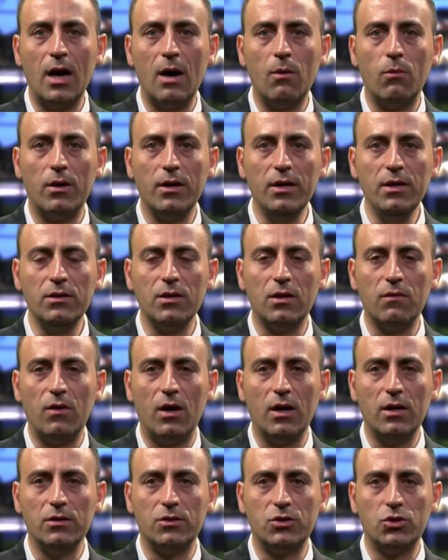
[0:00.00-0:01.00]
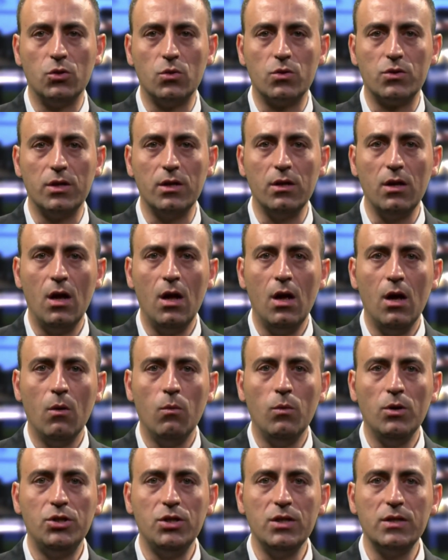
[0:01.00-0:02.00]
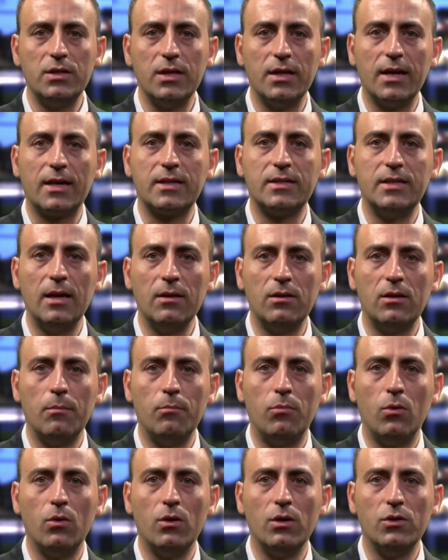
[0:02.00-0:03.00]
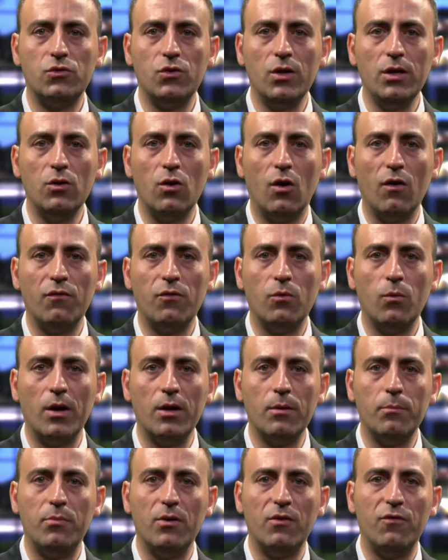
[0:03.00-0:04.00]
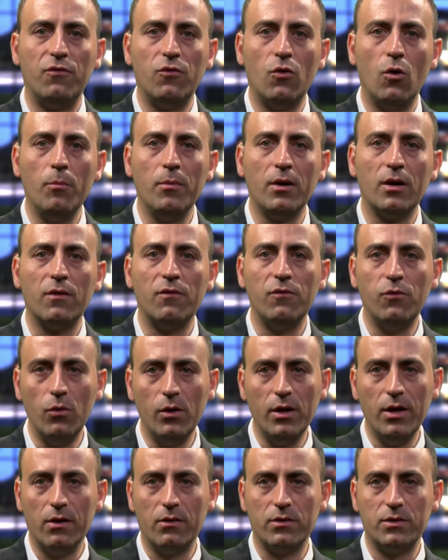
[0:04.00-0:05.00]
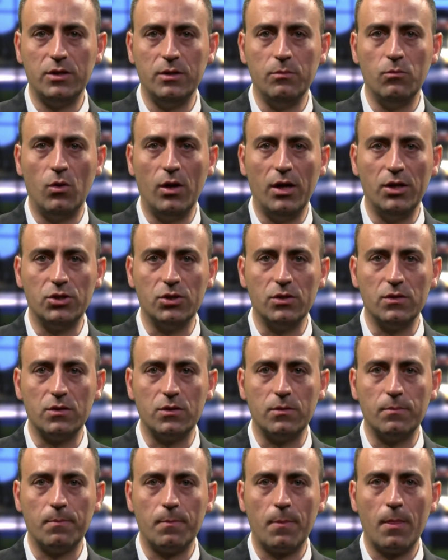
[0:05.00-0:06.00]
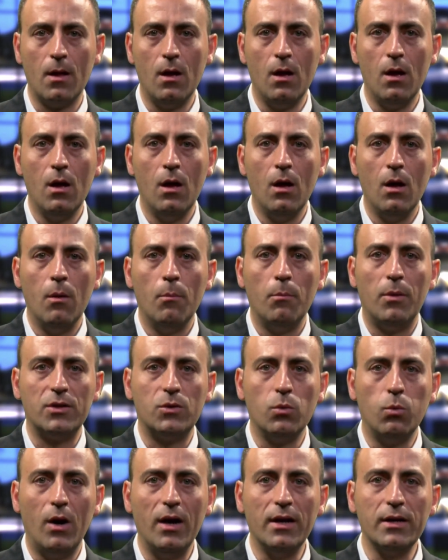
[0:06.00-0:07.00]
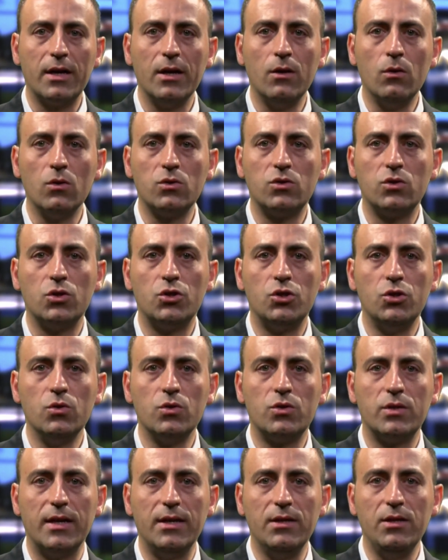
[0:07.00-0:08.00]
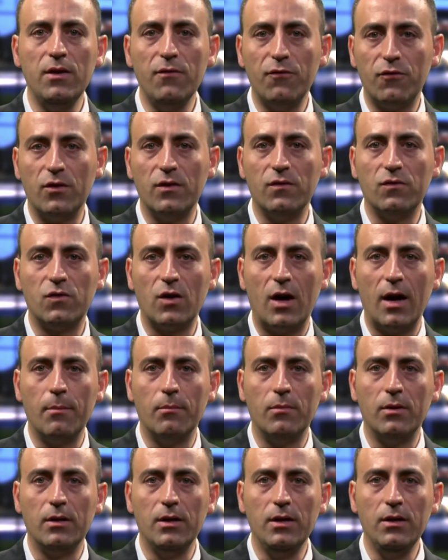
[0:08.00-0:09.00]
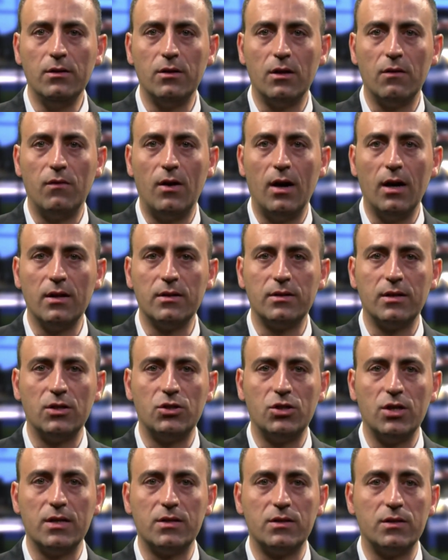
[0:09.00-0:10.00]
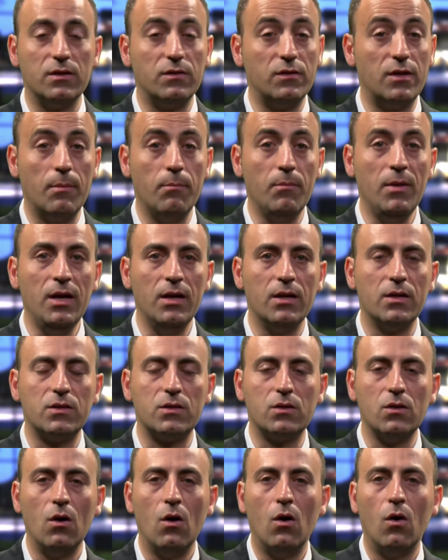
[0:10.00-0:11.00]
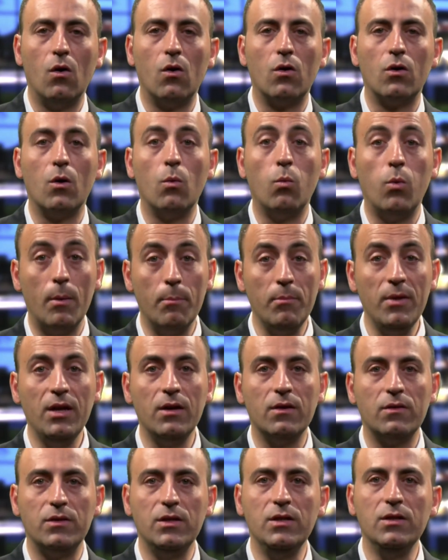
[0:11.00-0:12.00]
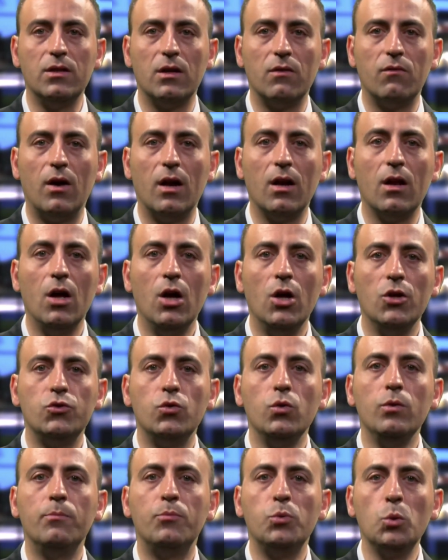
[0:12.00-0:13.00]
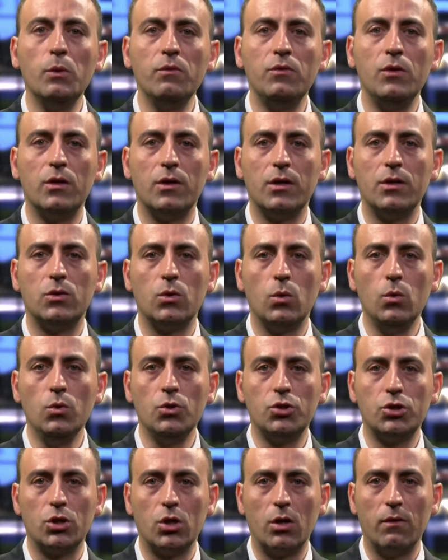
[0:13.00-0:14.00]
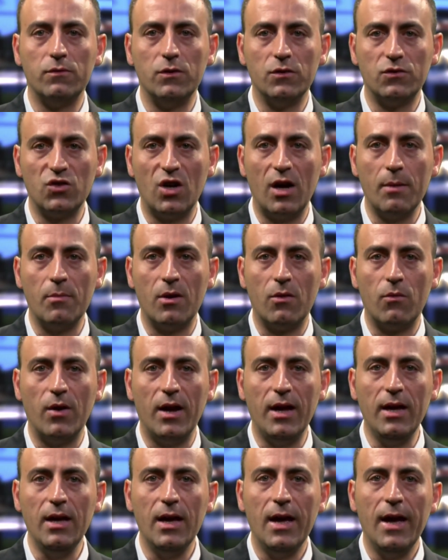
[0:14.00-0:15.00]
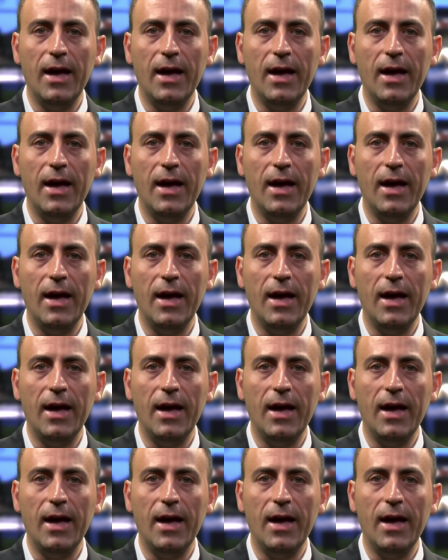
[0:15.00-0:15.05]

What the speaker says: hour interval is chosen, which is an acceptable trade-off when performing full-year simulations. But one can also choose a different time interval, such as 10 minutes or a 1 minute interval, to improve the resolution of the time array